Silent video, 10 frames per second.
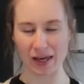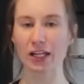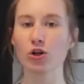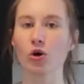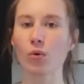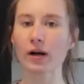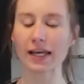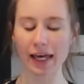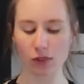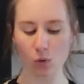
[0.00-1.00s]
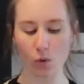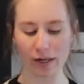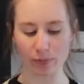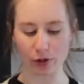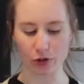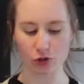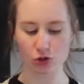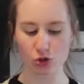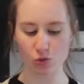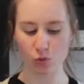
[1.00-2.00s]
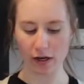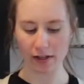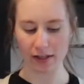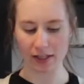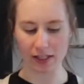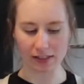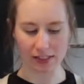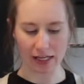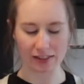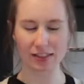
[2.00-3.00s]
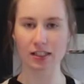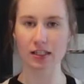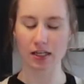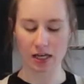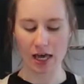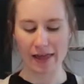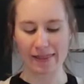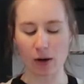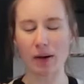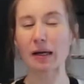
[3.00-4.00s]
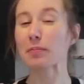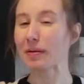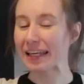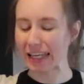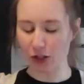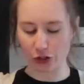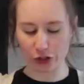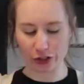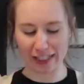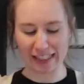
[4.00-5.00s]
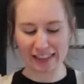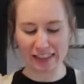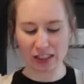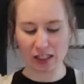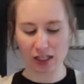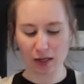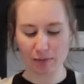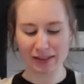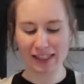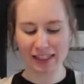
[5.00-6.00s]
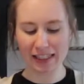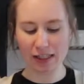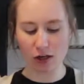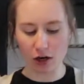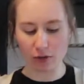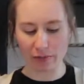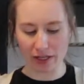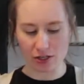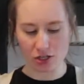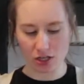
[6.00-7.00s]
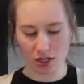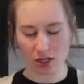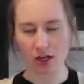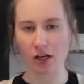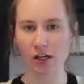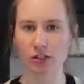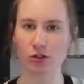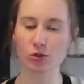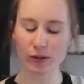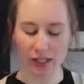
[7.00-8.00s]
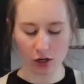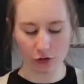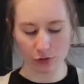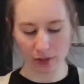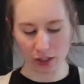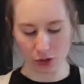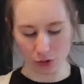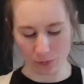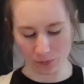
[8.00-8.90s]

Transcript: And you don't want to get the white part, you just want the zest. Now my peeler is completely garbage, so it's really hard for me to do.